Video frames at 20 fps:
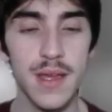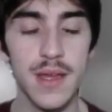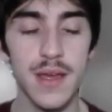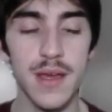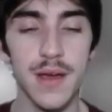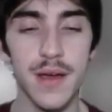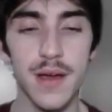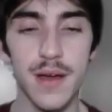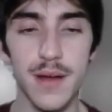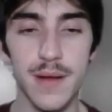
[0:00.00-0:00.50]

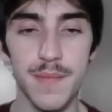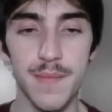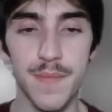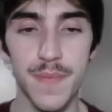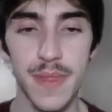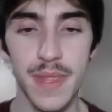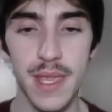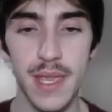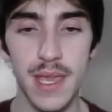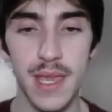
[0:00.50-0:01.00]

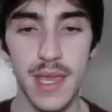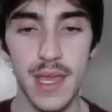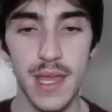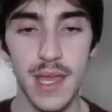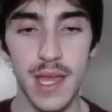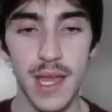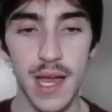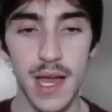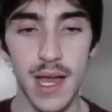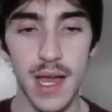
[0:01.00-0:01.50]

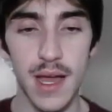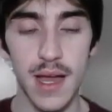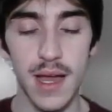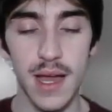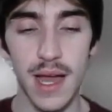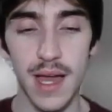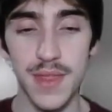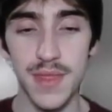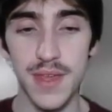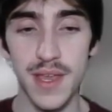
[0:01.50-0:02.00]

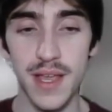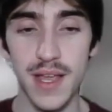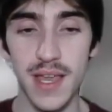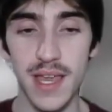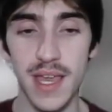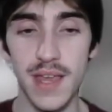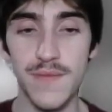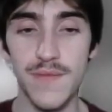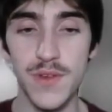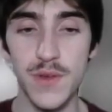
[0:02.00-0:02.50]
I
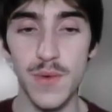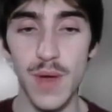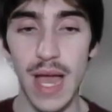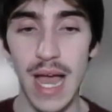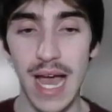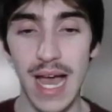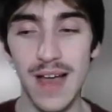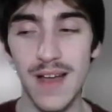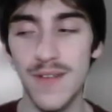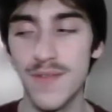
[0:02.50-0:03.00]
think if you
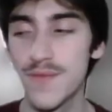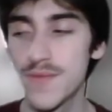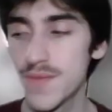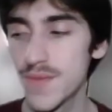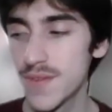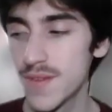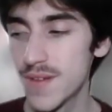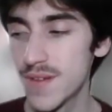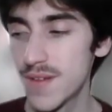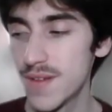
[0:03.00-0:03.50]
have
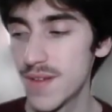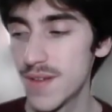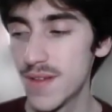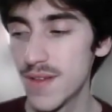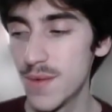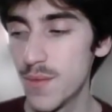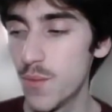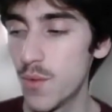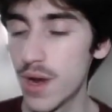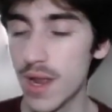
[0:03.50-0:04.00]

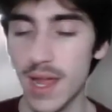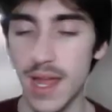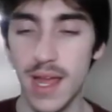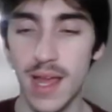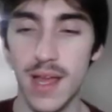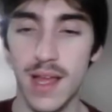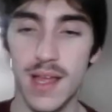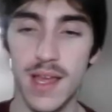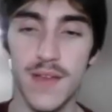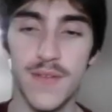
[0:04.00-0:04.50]

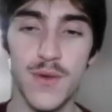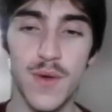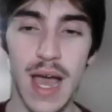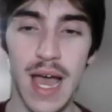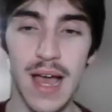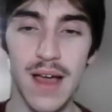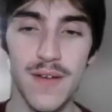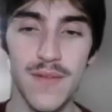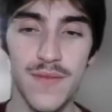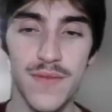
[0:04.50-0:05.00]

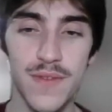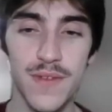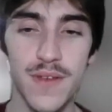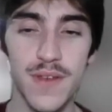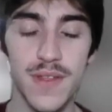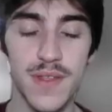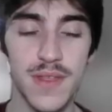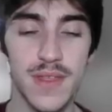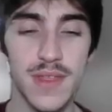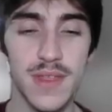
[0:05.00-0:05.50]

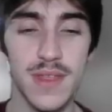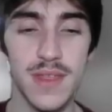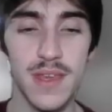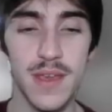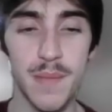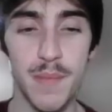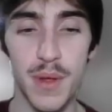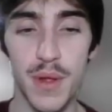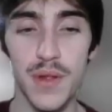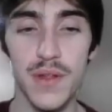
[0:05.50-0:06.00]

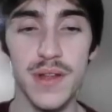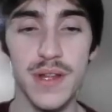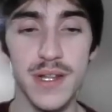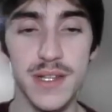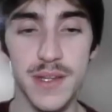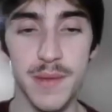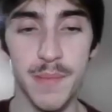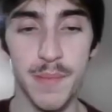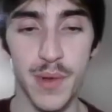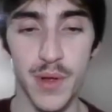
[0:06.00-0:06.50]
the ability
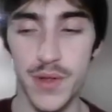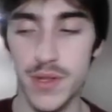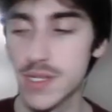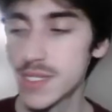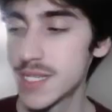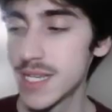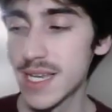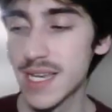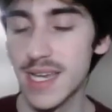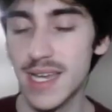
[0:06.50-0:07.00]
to build a
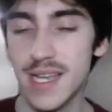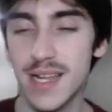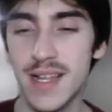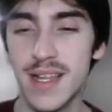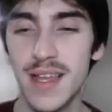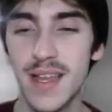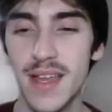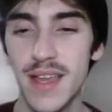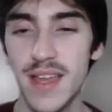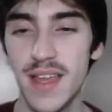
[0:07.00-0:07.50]
Seaking,
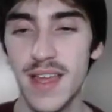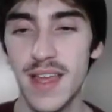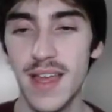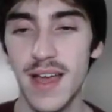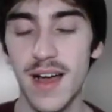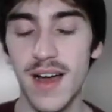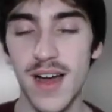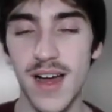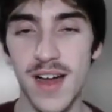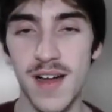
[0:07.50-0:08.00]

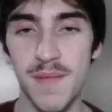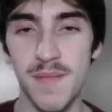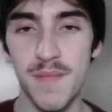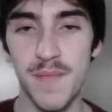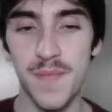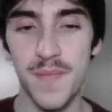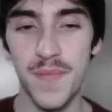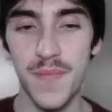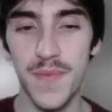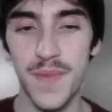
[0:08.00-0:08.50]

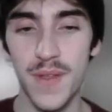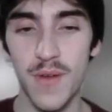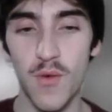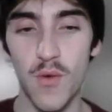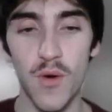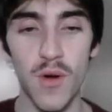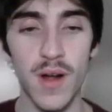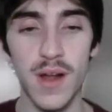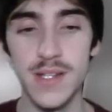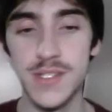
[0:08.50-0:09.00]

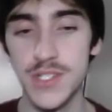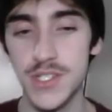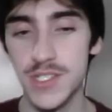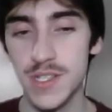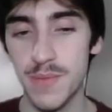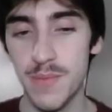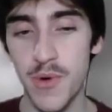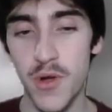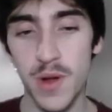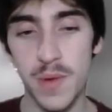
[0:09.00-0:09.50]
or it's
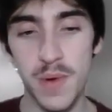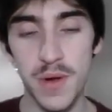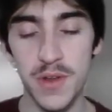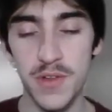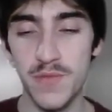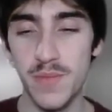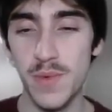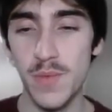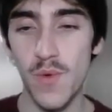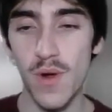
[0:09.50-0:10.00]
just a Pokemon
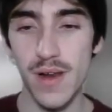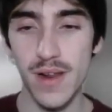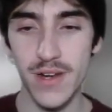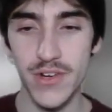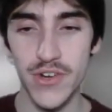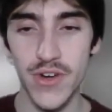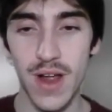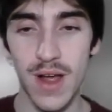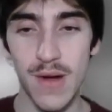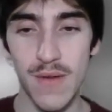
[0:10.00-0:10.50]
you've been
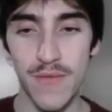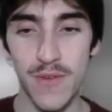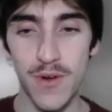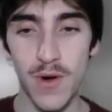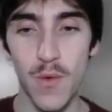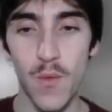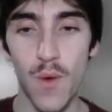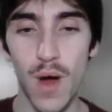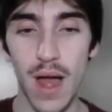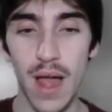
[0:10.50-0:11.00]
wanting to try out for
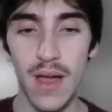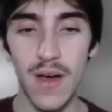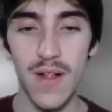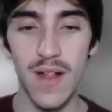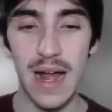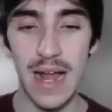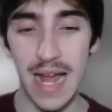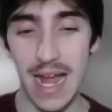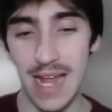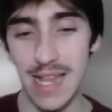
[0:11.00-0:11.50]
a
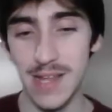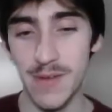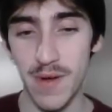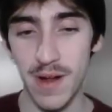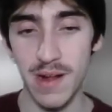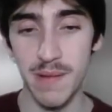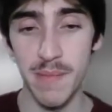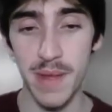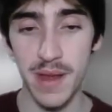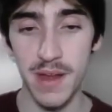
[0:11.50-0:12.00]
while, I highly
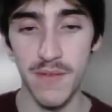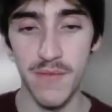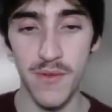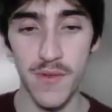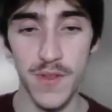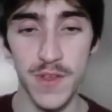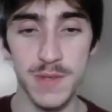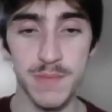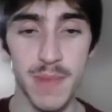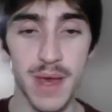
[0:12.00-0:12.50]
recommend it
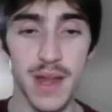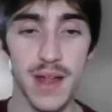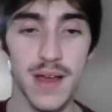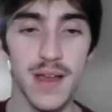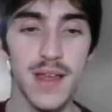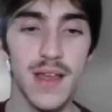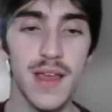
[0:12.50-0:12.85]
for this meta.